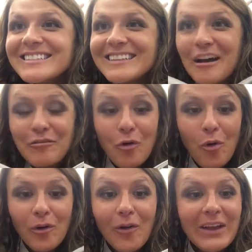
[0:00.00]
of
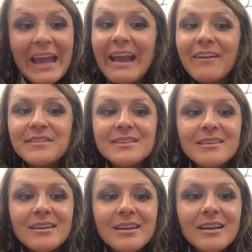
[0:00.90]
coral caves.
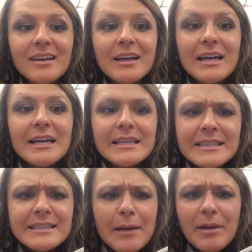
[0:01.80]
Some